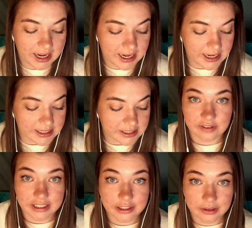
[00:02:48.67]
is
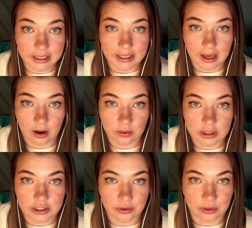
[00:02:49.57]
figuring
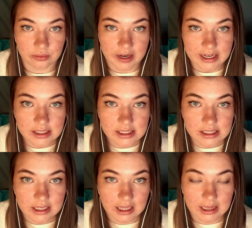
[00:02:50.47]
out your race,